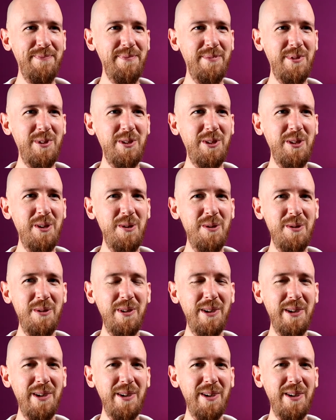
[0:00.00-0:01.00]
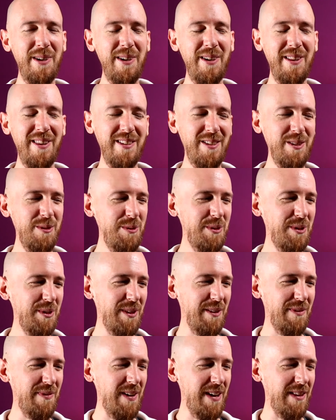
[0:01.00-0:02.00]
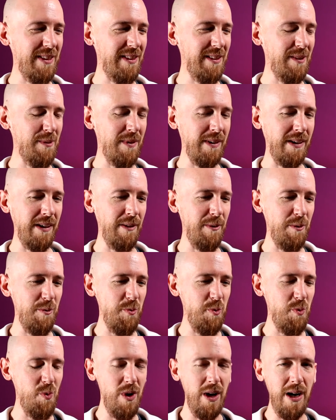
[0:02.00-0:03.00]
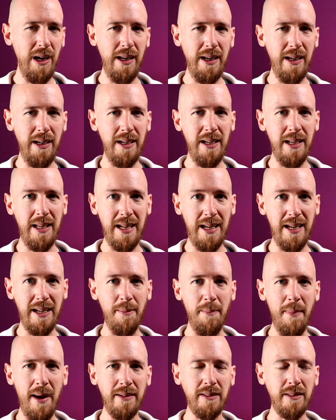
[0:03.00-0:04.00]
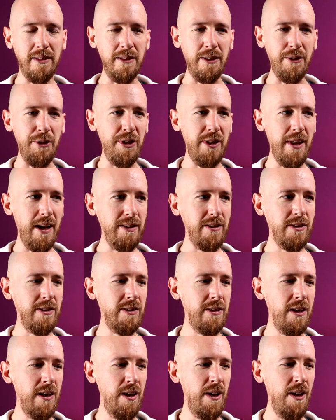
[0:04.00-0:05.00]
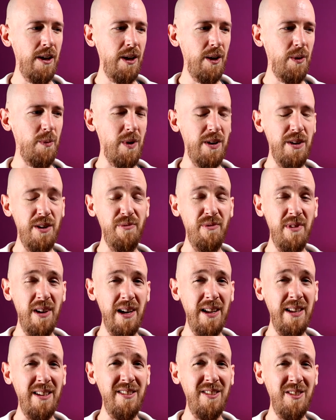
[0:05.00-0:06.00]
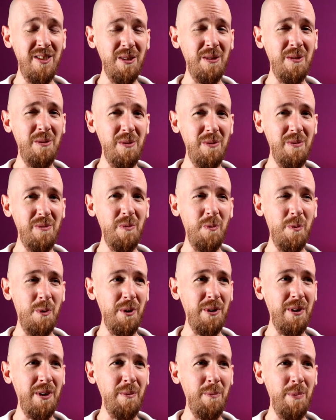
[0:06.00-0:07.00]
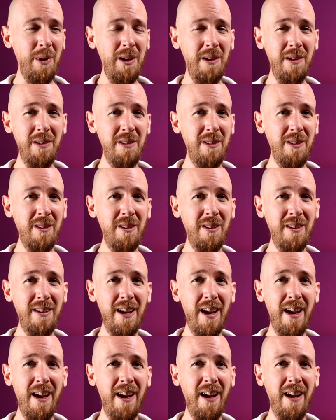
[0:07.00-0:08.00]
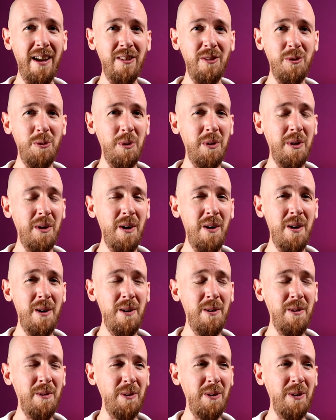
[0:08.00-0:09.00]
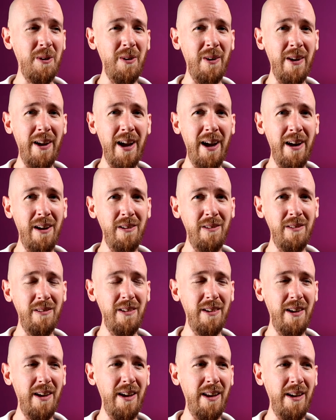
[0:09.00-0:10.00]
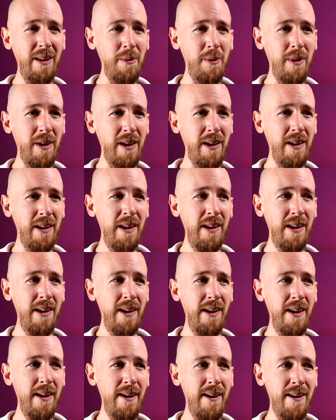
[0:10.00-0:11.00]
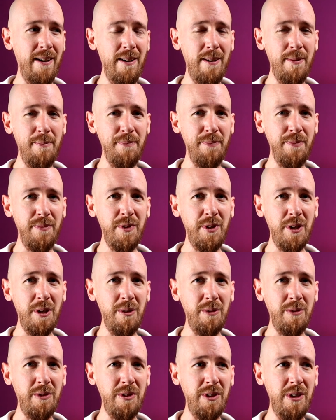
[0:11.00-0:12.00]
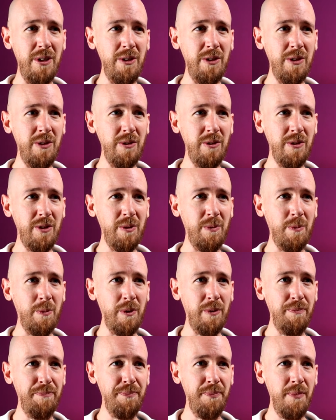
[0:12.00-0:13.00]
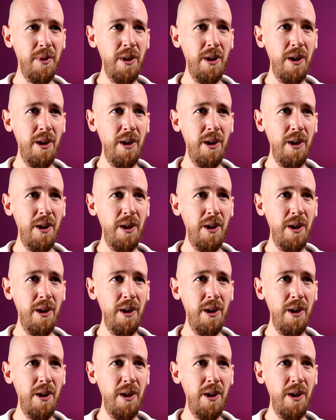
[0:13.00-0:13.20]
So there's also the fact that when you really need a massage, that's when you really don't want to be getting into a car or going out anywhere to go and see someone.